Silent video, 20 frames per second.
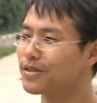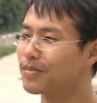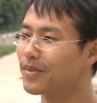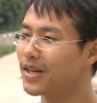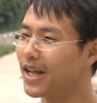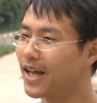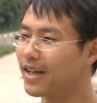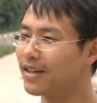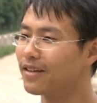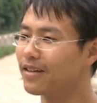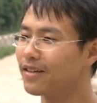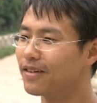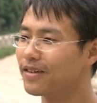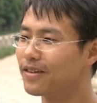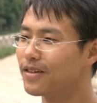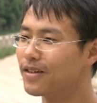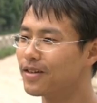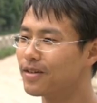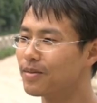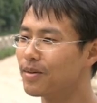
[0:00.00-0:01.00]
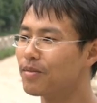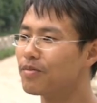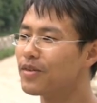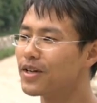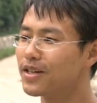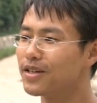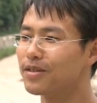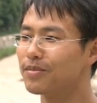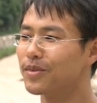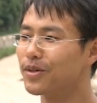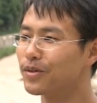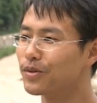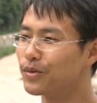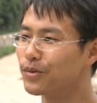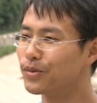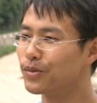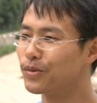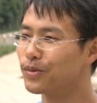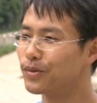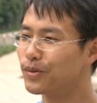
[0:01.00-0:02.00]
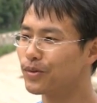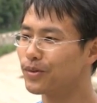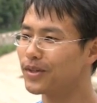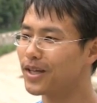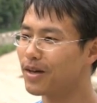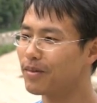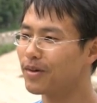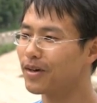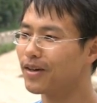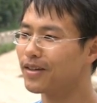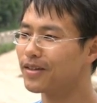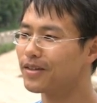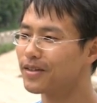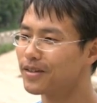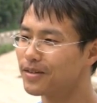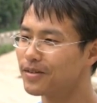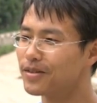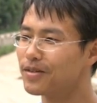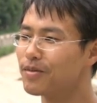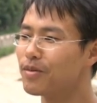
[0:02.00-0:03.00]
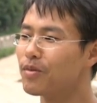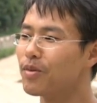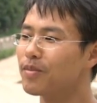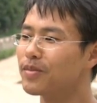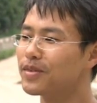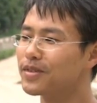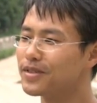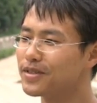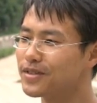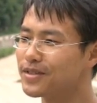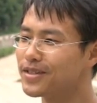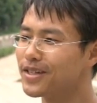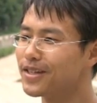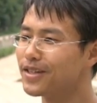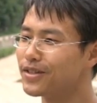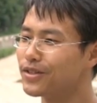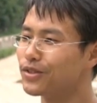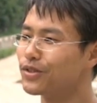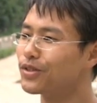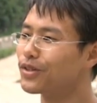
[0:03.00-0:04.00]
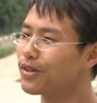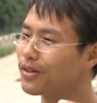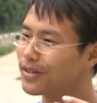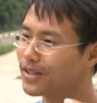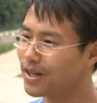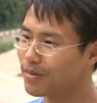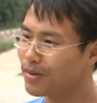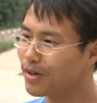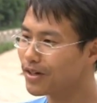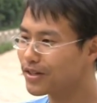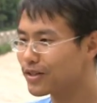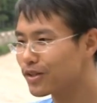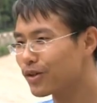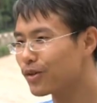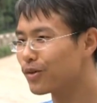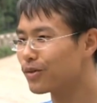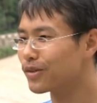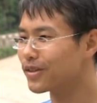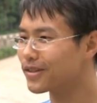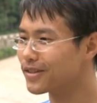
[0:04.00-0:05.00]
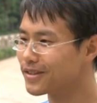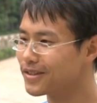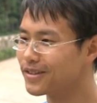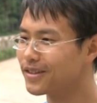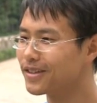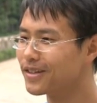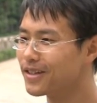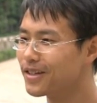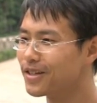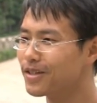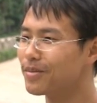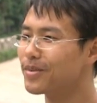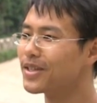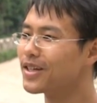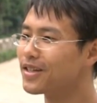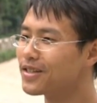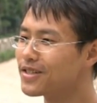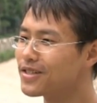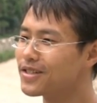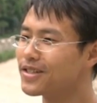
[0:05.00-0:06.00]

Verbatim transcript: Everything before that relies on our calculation. Therefore, there are a lot of uncertainties.